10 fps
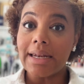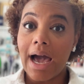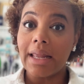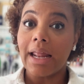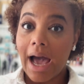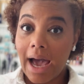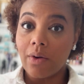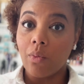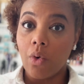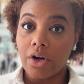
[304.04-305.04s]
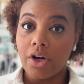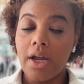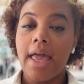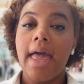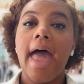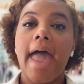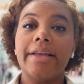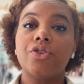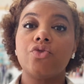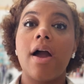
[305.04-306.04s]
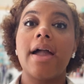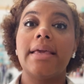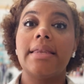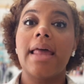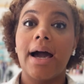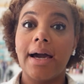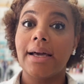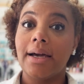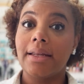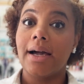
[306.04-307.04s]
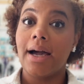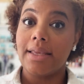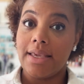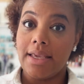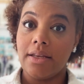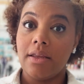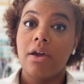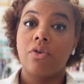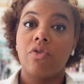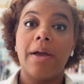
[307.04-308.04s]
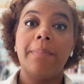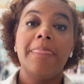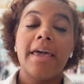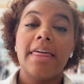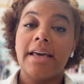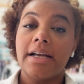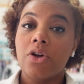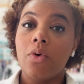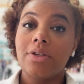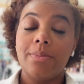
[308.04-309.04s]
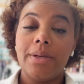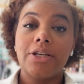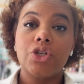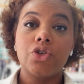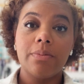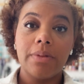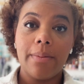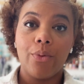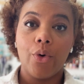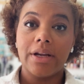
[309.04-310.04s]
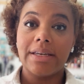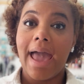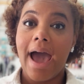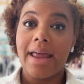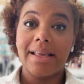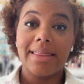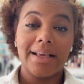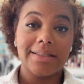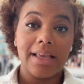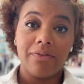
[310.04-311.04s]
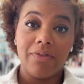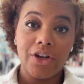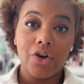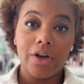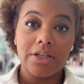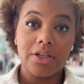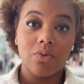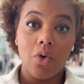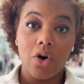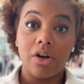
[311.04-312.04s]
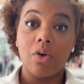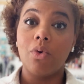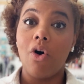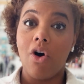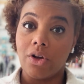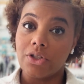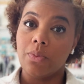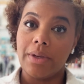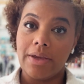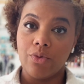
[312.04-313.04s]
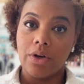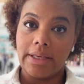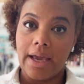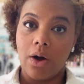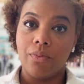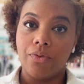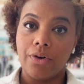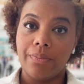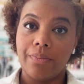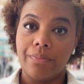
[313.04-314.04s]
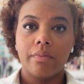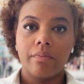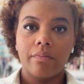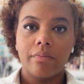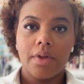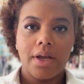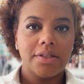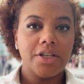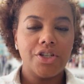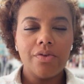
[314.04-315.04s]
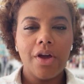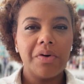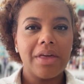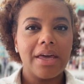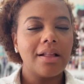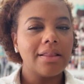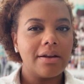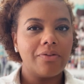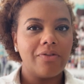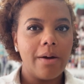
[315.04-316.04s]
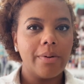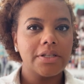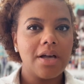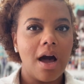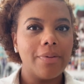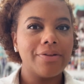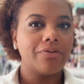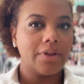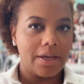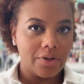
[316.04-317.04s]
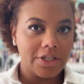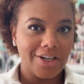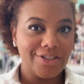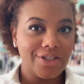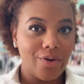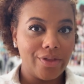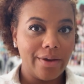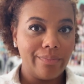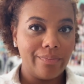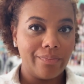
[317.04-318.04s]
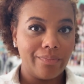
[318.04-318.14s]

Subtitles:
hot, hot water and dry it in hot, hot, hot heat, right? That's going to be extremely important. Adding things like vinegar into the water will also be really helpful. Did you know that a lot of fabrics come with flame retardants on them?